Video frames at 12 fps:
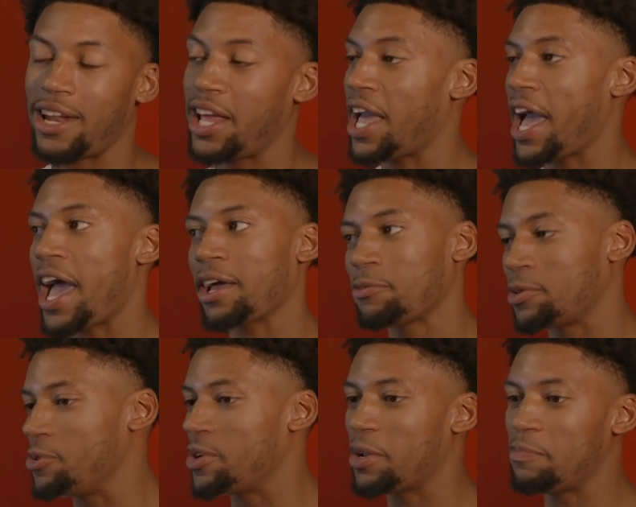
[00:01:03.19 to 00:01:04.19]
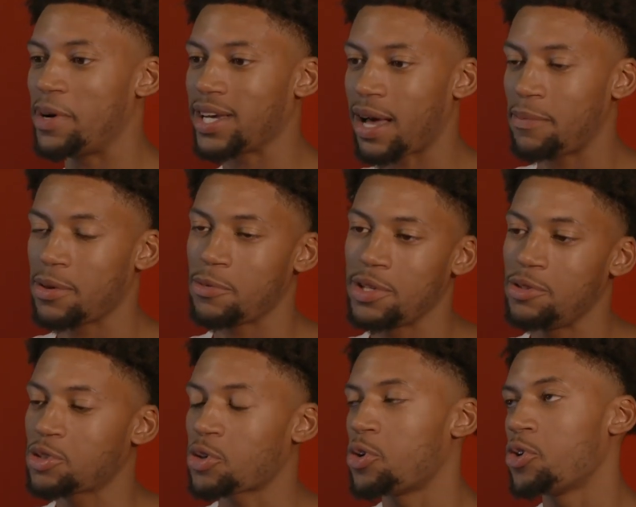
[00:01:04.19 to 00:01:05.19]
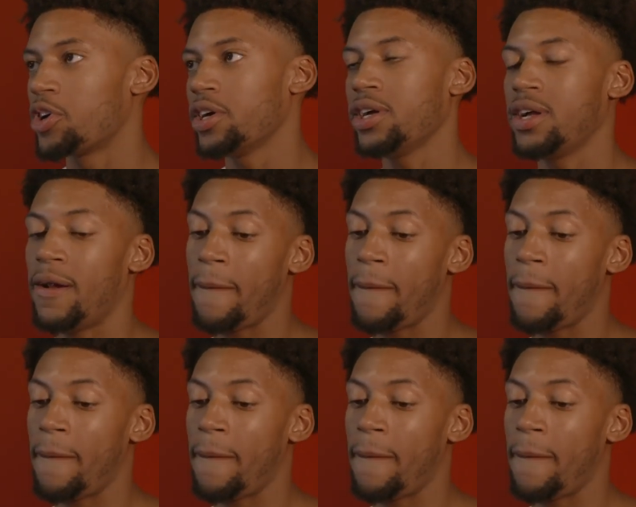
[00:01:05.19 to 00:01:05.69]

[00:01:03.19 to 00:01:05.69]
they act when you get a bucket. I mean, when you score.